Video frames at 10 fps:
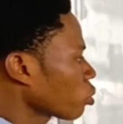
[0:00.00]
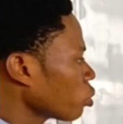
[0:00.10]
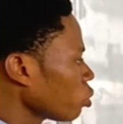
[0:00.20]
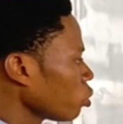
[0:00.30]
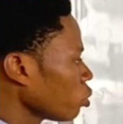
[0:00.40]

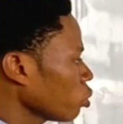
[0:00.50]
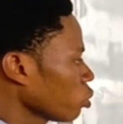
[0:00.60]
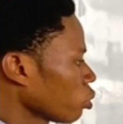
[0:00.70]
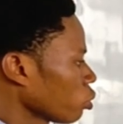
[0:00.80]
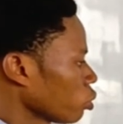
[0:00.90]

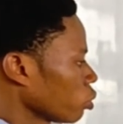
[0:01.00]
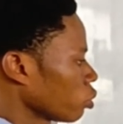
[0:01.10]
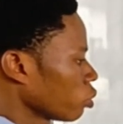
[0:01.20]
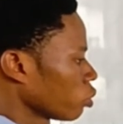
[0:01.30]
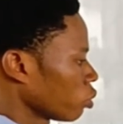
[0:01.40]

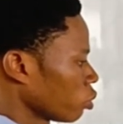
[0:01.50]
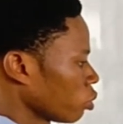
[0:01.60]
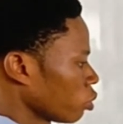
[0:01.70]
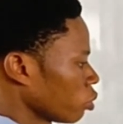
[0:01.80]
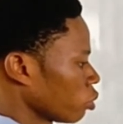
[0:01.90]

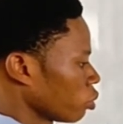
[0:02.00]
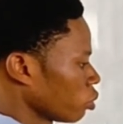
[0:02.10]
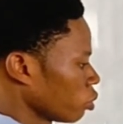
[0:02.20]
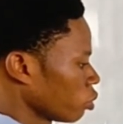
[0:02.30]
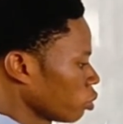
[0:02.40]

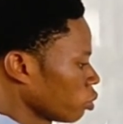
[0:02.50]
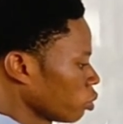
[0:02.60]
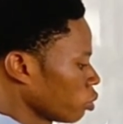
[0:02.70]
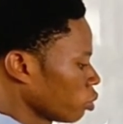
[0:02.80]
No one is speaking in this clip.